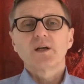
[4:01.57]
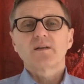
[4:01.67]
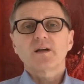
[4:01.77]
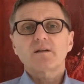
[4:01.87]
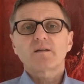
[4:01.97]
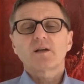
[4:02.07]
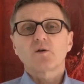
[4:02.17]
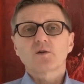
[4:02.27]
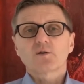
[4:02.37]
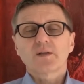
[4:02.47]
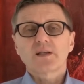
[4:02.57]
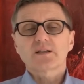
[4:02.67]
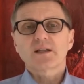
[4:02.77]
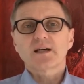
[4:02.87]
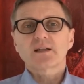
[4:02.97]
The other thing also
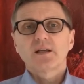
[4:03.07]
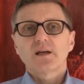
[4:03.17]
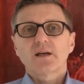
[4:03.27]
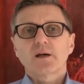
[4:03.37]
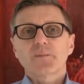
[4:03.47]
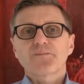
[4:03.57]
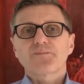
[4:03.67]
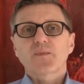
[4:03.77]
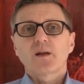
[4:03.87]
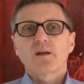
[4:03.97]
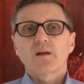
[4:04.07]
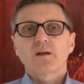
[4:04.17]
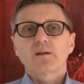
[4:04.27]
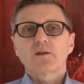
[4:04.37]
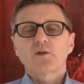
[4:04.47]
is that um,
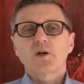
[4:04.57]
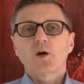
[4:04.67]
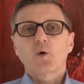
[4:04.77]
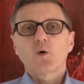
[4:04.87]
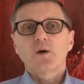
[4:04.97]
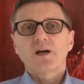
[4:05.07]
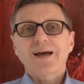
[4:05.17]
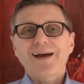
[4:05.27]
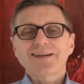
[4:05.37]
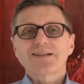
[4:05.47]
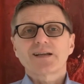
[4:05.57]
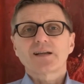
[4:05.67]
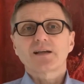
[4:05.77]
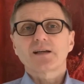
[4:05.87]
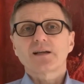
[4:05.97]
you know
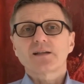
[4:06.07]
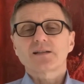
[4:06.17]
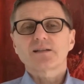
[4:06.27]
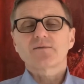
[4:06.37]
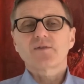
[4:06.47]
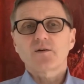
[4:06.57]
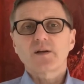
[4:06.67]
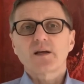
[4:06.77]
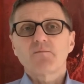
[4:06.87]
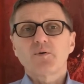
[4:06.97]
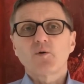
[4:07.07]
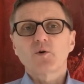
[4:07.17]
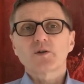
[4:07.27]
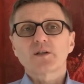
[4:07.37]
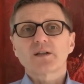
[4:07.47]
acting is very
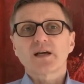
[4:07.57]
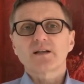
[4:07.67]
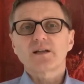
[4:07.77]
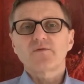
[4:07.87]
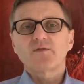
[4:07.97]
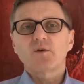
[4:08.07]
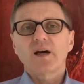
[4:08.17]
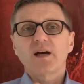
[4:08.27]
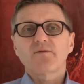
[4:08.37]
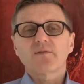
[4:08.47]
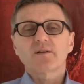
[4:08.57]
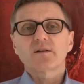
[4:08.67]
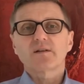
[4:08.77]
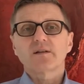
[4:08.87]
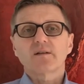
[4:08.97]
important, and if you have
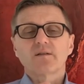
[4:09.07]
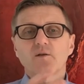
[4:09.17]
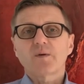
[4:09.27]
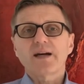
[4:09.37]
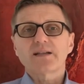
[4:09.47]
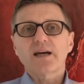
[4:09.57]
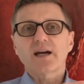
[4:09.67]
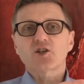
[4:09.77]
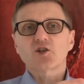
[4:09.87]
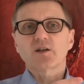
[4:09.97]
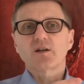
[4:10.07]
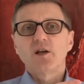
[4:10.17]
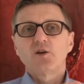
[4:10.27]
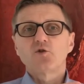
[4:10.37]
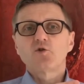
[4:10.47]
uh, the right action,
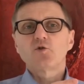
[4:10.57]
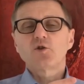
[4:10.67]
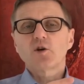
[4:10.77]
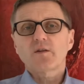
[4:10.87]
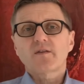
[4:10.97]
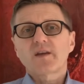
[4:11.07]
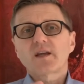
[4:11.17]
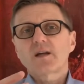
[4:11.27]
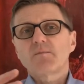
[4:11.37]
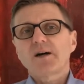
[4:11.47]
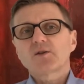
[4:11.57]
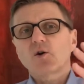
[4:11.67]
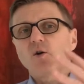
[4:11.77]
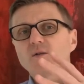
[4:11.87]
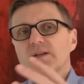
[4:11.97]
do not think about
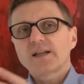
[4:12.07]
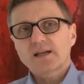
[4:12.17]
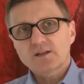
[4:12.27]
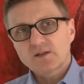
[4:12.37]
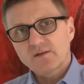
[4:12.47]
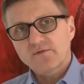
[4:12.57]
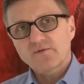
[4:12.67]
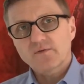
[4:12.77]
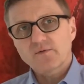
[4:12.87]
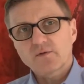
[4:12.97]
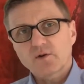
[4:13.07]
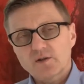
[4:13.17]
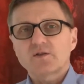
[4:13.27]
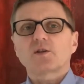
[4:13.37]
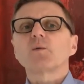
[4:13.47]
all the negative
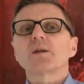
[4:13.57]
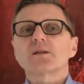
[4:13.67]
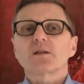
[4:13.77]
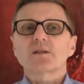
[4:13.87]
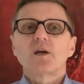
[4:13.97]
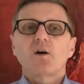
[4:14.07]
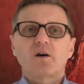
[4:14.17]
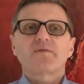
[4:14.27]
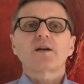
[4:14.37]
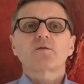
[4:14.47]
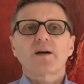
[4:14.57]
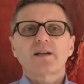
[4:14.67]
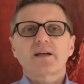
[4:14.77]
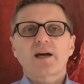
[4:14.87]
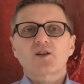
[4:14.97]
consequences of that
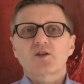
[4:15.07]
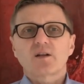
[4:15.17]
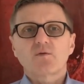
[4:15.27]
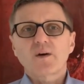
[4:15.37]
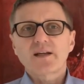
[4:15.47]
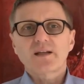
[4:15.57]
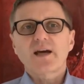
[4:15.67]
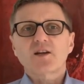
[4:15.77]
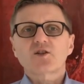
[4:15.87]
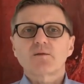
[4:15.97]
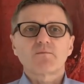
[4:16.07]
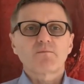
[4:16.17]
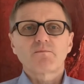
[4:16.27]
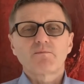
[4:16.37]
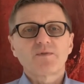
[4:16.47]
right action. A right action
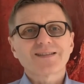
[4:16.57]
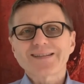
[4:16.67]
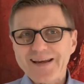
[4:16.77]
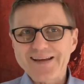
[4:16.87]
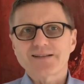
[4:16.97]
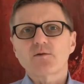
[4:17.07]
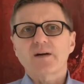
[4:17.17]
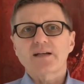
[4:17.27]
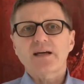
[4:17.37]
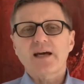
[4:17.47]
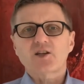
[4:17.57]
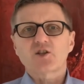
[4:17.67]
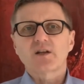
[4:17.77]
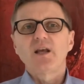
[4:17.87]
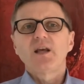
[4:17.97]
stays a right
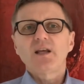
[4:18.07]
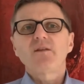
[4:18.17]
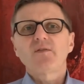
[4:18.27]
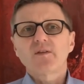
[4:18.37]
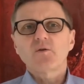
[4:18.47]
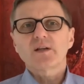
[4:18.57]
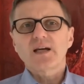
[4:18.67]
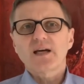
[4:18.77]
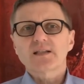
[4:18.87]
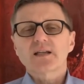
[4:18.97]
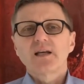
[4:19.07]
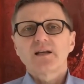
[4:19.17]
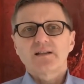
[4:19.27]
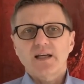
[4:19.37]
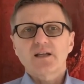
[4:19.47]
action even though it has
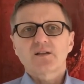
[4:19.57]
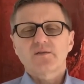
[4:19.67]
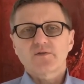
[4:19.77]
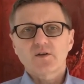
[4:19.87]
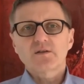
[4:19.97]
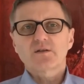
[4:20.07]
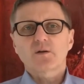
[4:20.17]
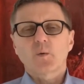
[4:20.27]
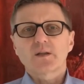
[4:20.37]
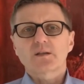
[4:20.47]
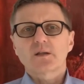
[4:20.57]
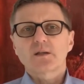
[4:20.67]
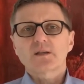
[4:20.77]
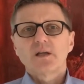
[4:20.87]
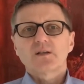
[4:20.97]
negative consequences.